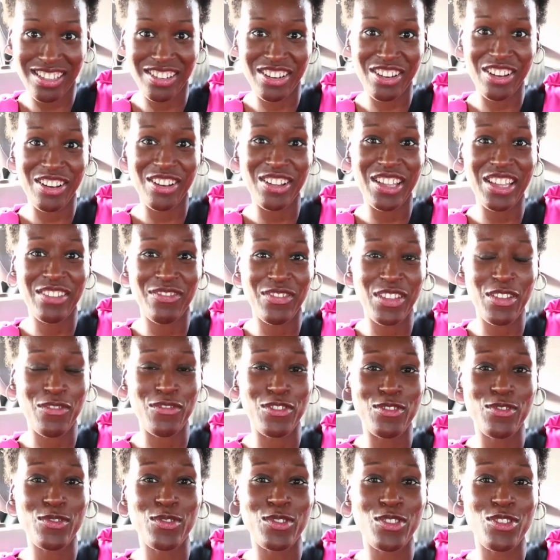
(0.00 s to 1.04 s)
You know, if
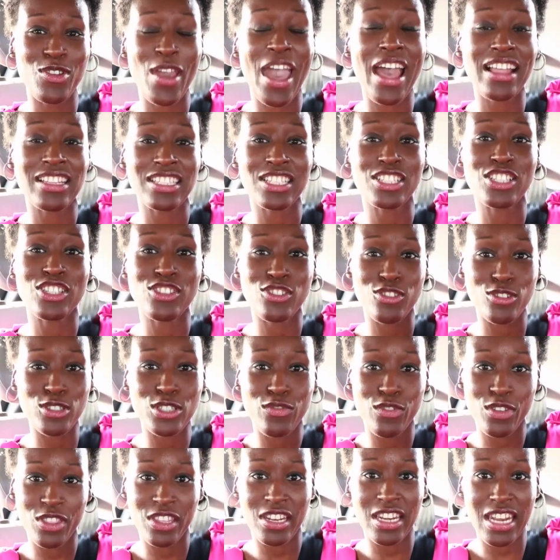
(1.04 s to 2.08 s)
you had to search
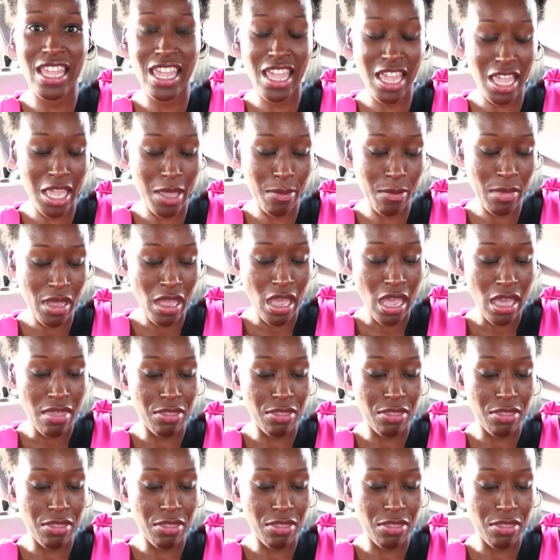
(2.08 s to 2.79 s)
for the name,